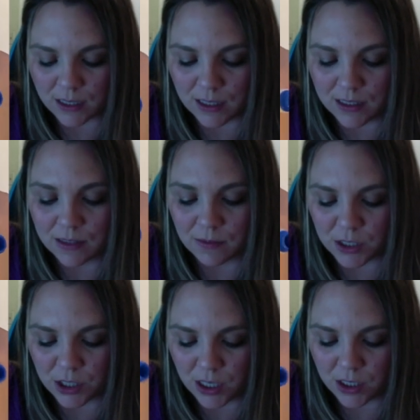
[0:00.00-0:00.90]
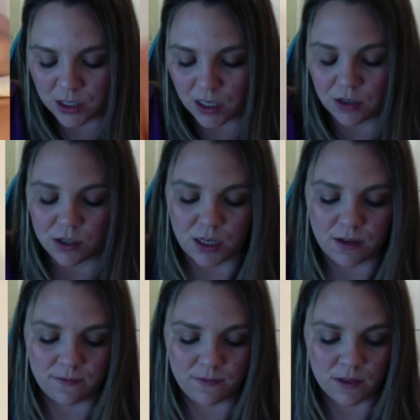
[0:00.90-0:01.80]
this is my change in energy
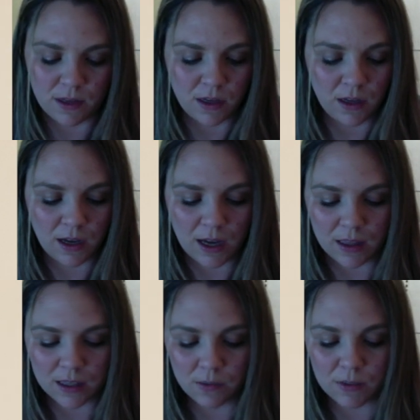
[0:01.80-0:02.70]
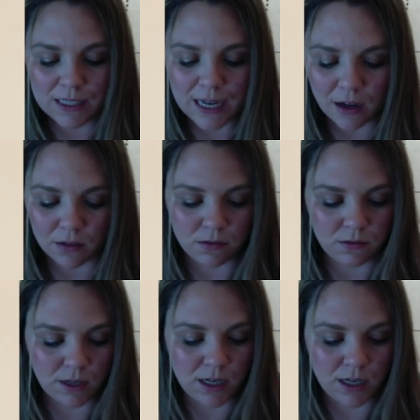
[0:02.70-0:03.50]
and this went down, right?